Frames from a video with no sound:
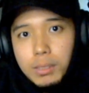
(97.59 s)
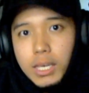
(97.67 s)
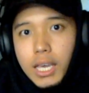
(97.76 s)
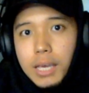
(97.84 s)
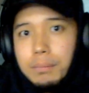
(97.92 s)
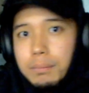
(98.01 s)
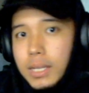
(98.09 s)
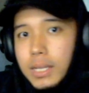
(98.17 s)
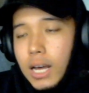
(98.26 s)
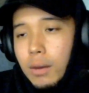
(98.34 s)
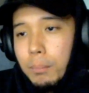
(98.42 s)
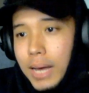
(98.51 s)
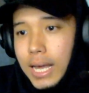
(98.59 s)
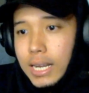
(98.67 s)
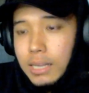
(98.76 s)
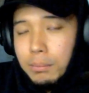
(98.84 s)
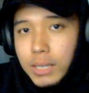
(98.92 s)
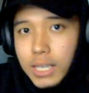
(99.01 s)
became and how bad
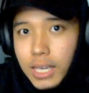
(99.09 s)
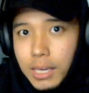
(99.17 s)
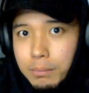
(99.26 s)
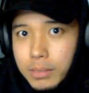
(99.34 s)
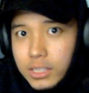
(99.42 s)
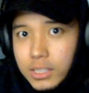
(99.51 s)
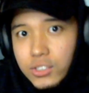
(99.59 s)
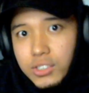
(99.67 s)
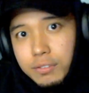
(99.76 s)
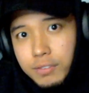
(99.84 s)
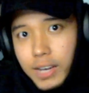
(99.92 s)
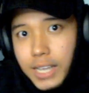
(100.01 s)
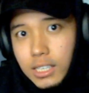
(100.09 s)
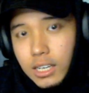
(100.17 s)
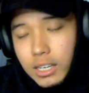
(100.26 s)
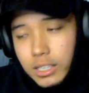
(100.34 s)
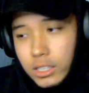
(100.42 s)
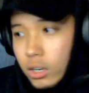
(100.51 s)
it became until she finally
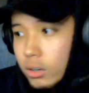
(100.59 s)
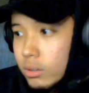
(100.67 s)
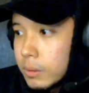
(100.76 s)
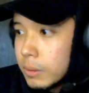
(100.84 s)
let go.